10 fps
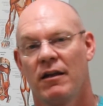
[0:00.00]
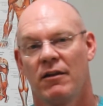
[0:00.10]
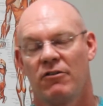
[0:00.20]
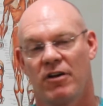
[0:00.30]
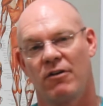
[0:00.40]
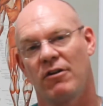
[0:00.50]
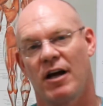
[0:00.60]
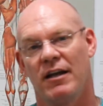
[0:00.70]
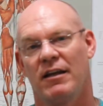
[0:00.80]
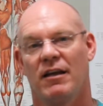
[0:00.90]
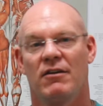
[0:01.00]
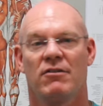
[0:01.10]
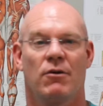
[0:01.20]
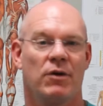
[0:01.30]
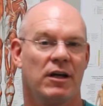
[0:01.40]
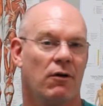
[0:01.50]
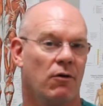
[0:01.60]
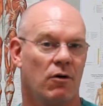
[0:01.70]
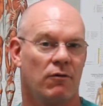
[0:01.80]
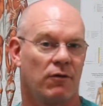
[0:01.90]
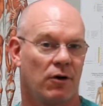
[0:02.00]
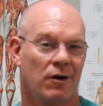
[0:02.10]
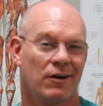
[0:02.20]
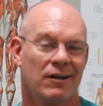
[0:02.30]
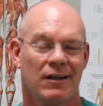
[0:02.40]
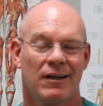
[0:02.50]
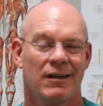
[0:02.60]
The general idea is that we go over